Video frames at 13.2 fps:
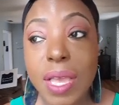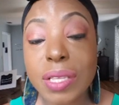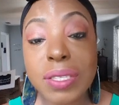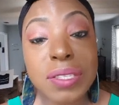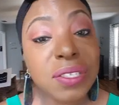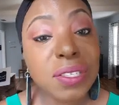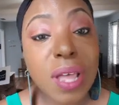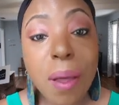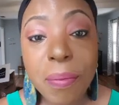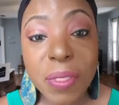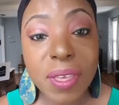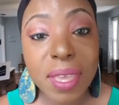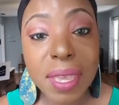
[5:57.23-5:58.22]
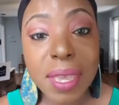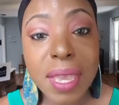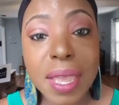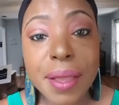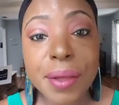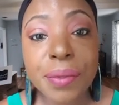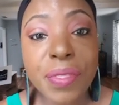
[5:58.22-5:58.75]
something
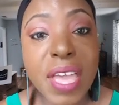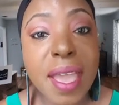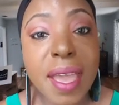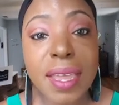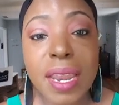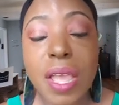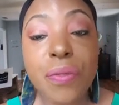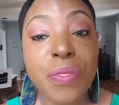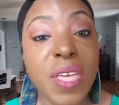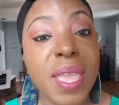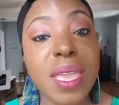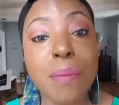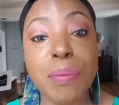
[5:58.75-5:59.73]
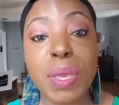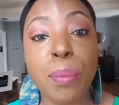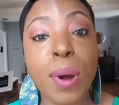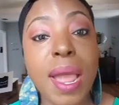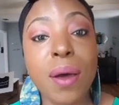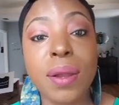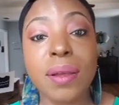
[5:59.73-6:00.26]
that they can be
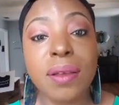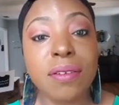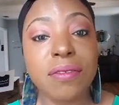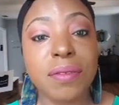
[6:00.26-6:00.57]
proud of.